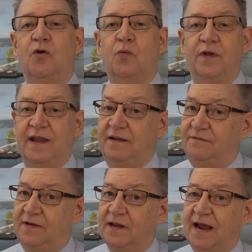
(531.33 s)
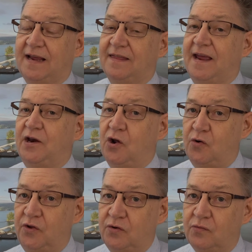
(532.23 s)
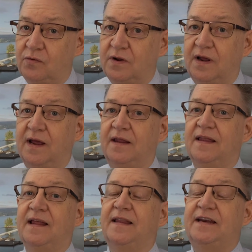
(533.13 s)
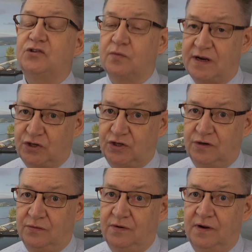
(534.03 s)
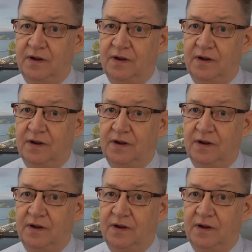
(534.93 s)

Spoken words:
when they feel like they know you and then they trust you.